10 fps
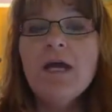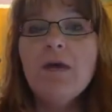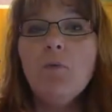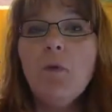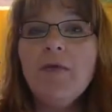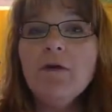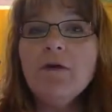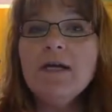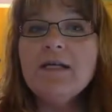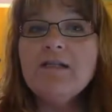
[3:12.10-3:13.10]

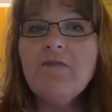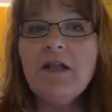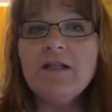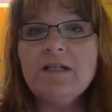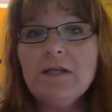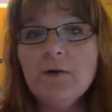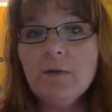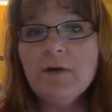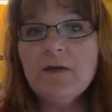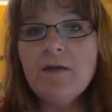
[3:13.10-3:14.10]
whether it's volunteer
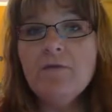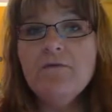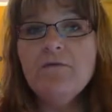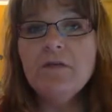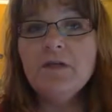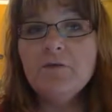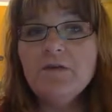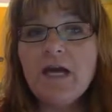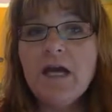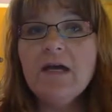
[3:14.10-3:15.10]
work that
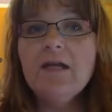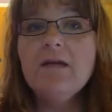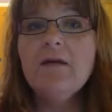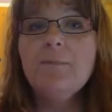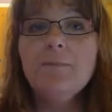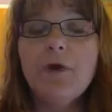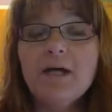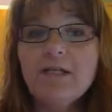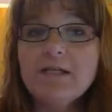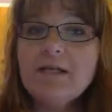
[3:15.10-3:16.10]
you've done,
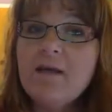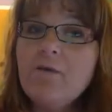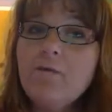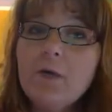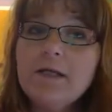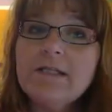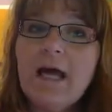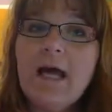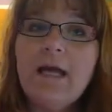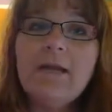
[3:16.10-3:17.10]
projects that you've worked
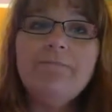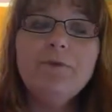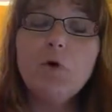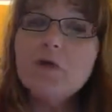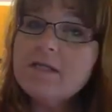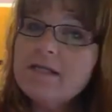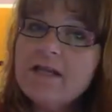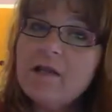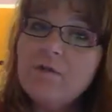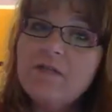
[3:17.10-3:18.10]
on, courses
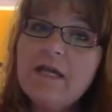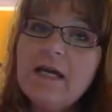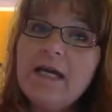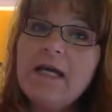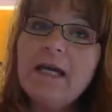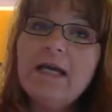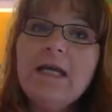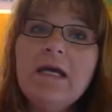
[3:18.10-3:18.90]
that you've taken,